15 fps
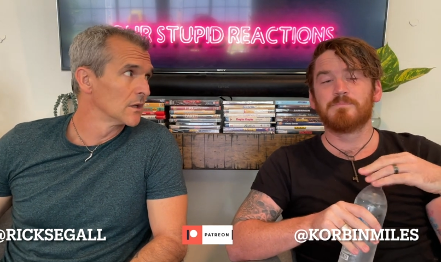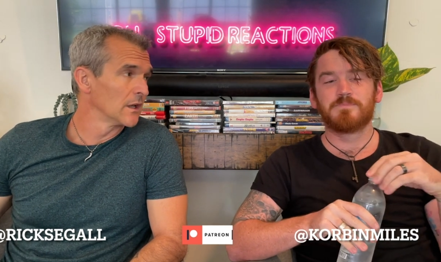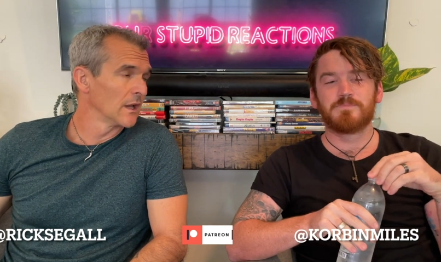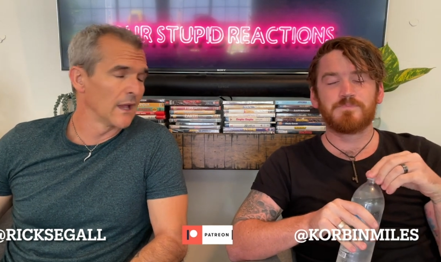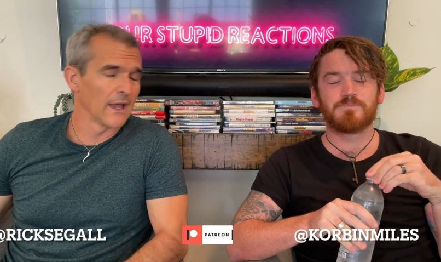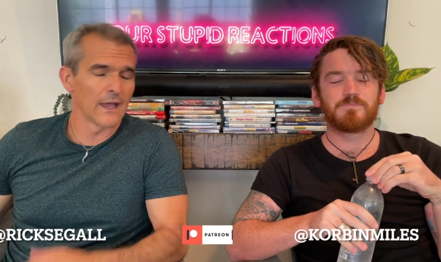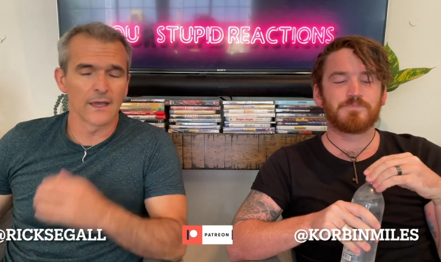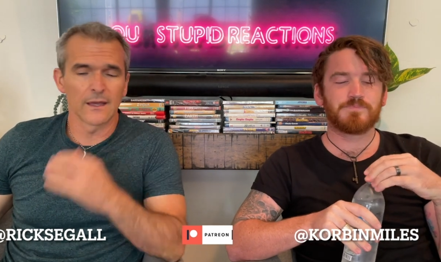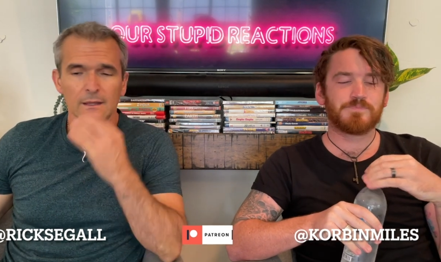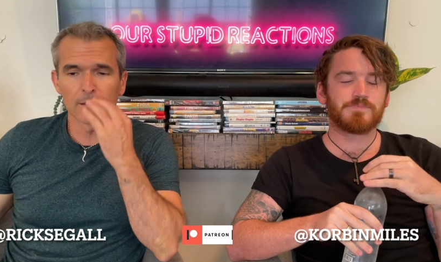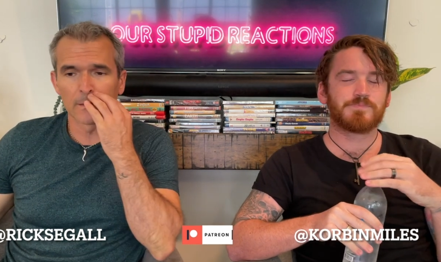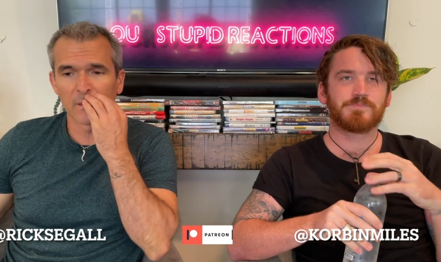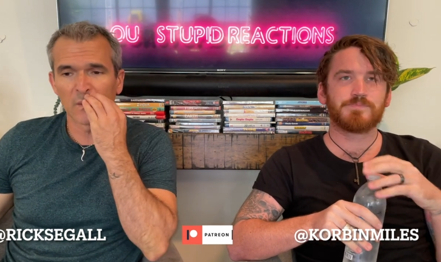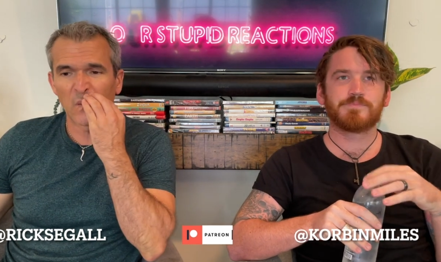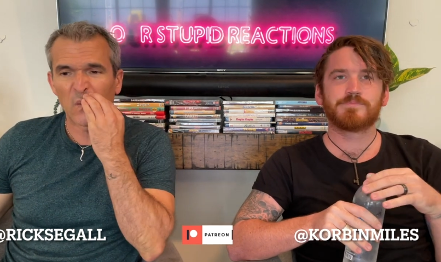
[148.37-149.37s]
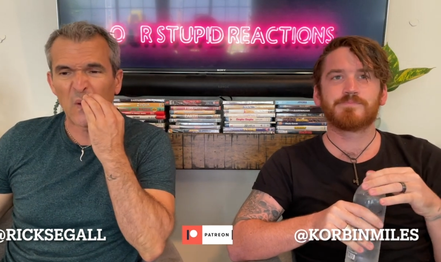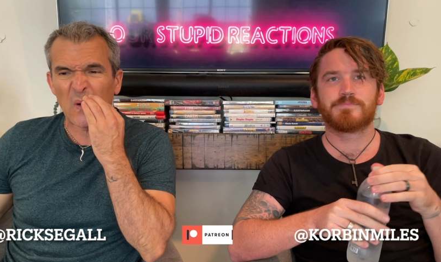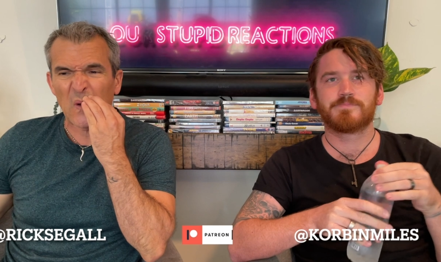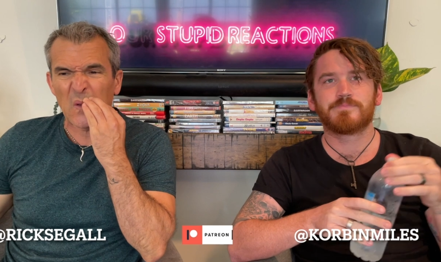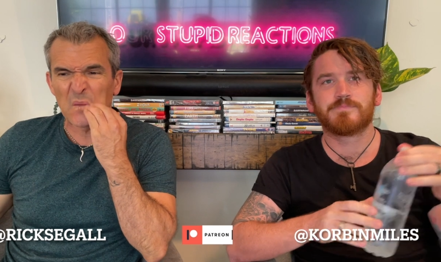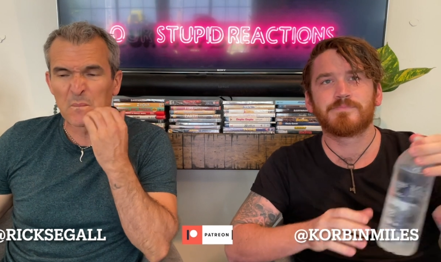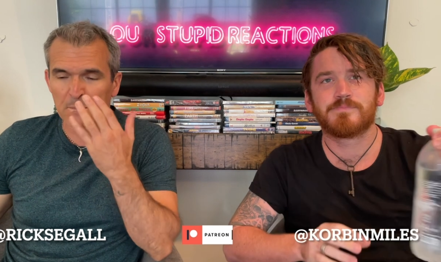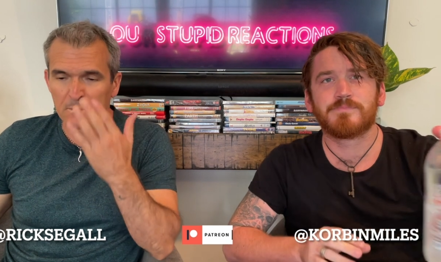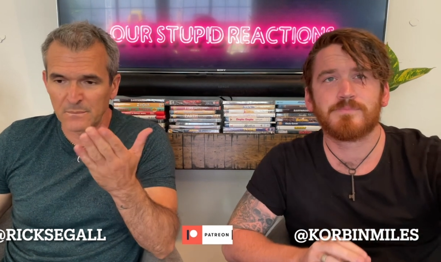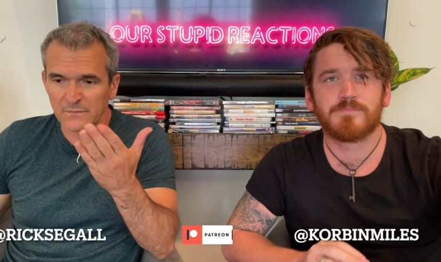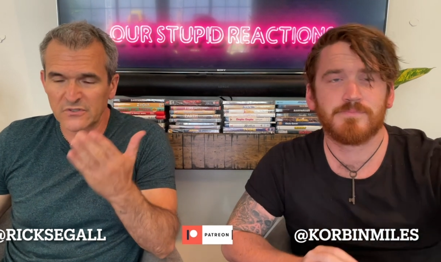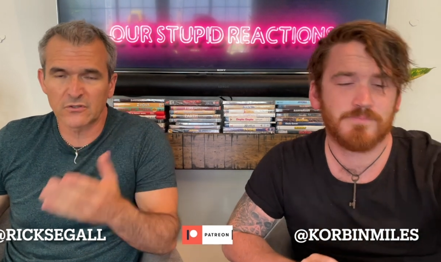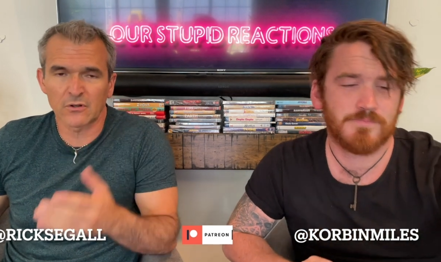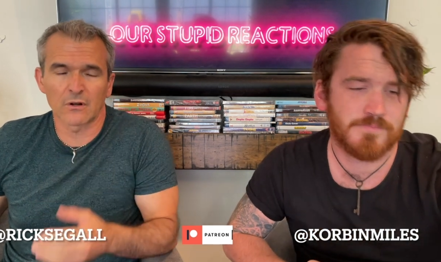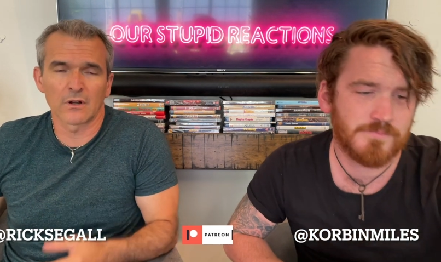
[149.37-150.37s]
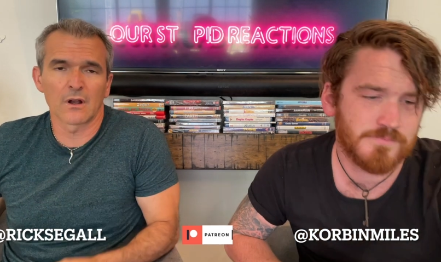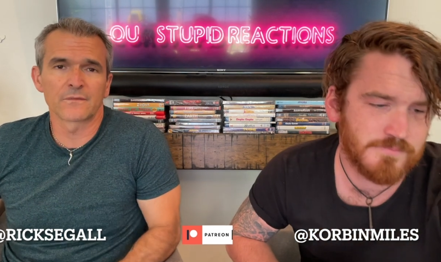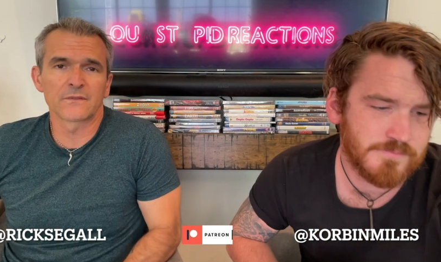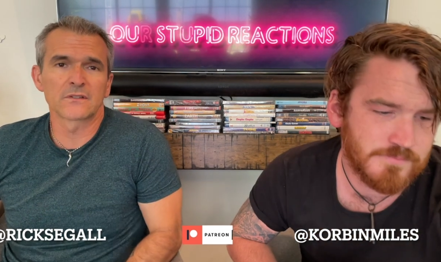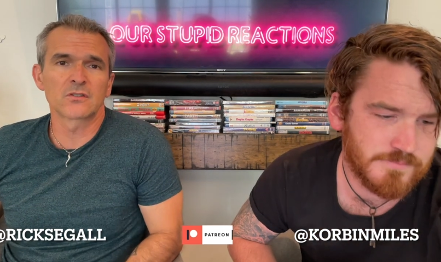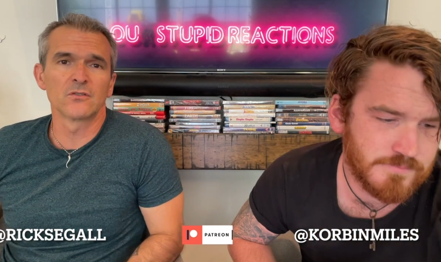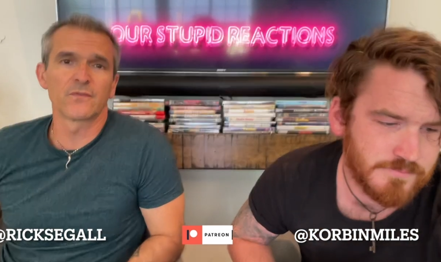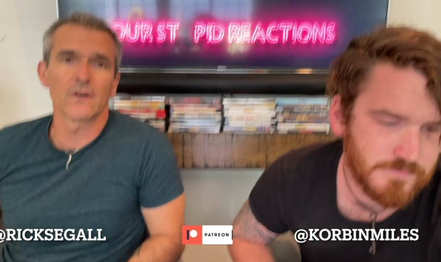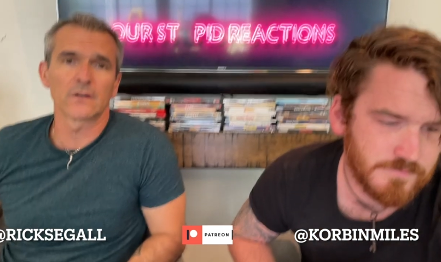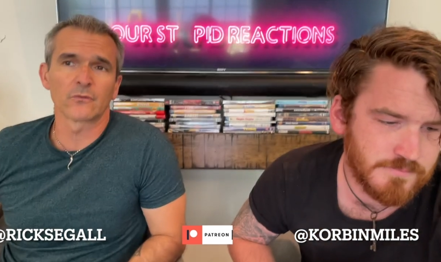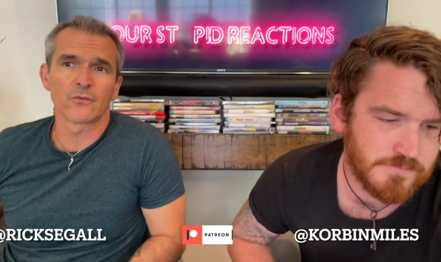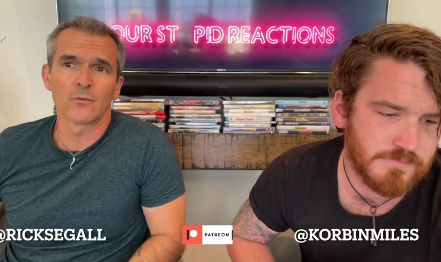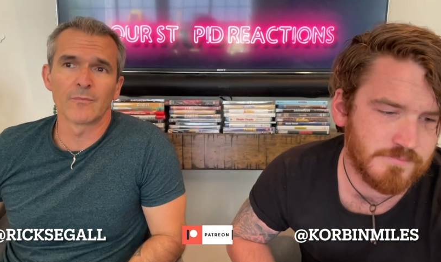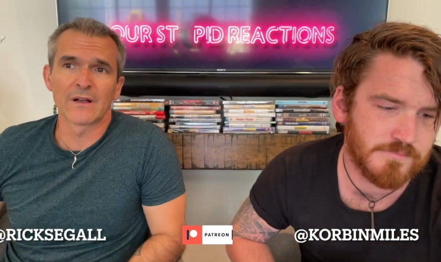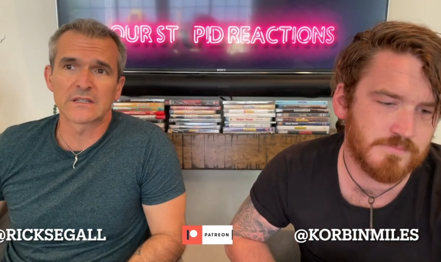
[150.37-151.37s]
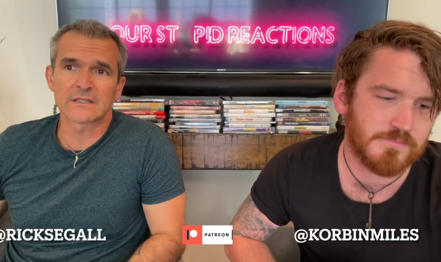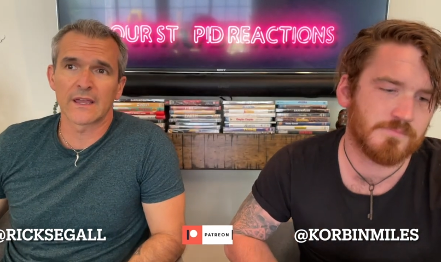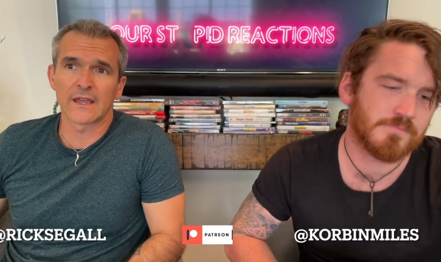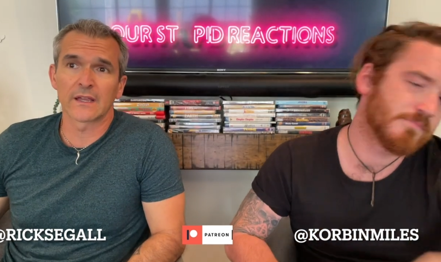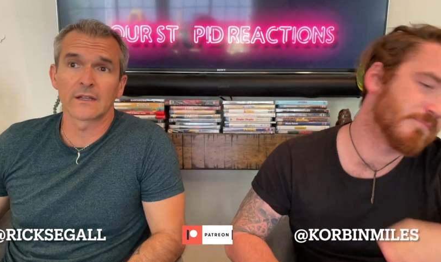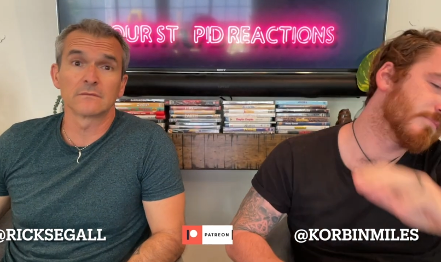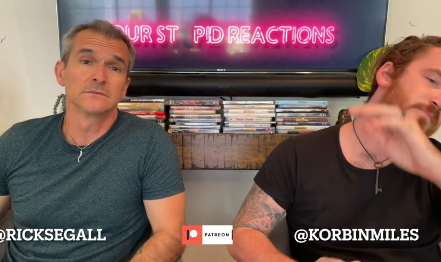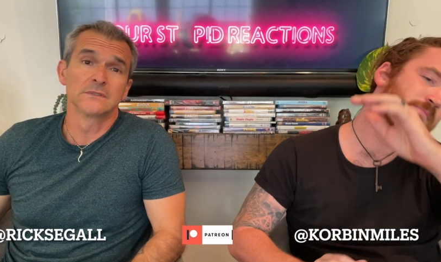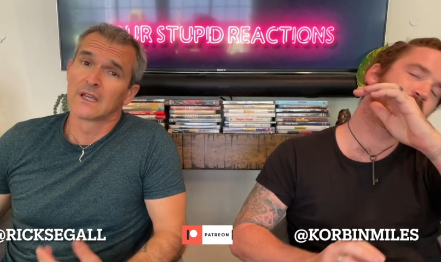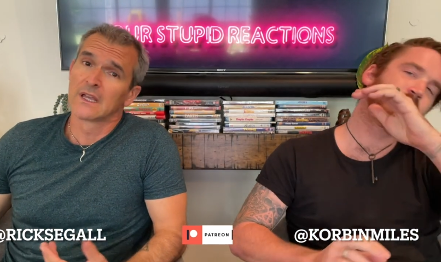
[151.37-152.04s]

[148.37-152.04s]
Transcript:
Speaker 1: And started off the Tufan review by saying,